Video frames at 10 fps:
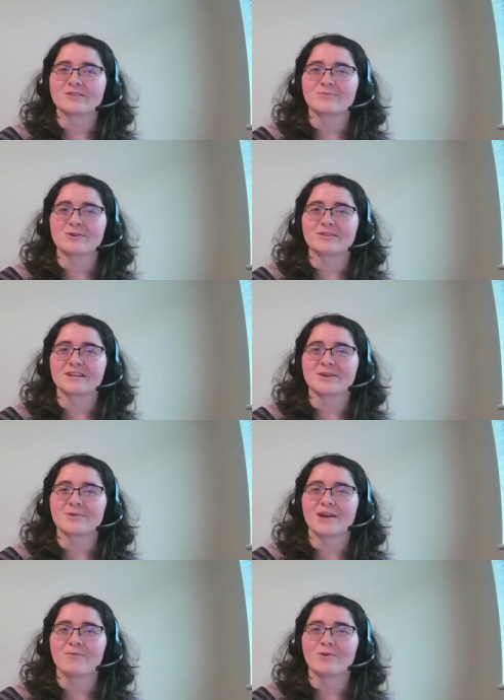where it's like,
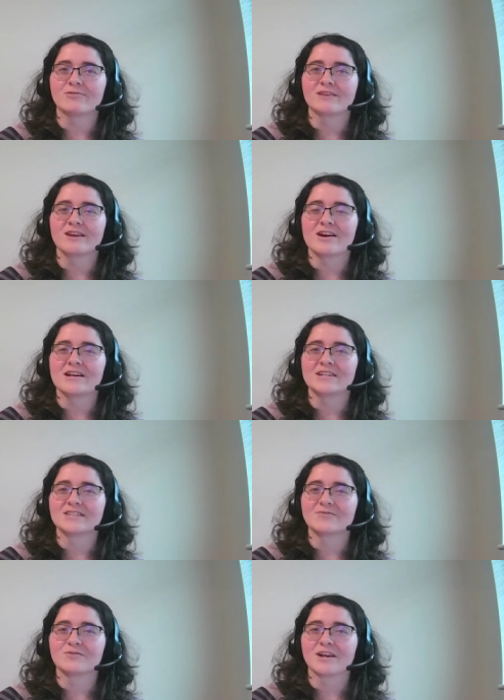okay, what are the odds
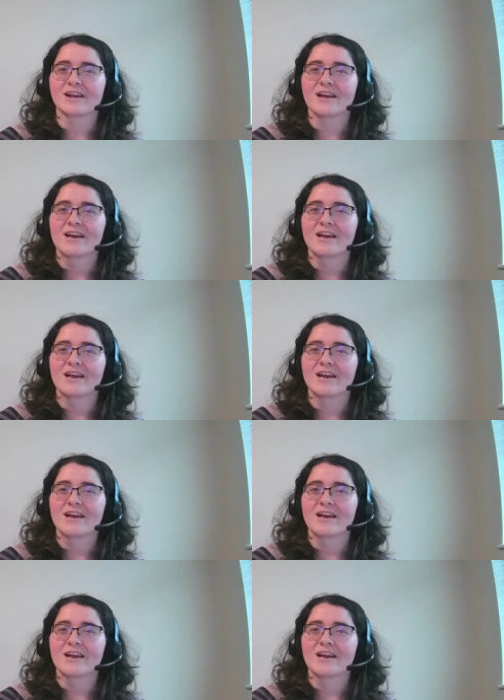of like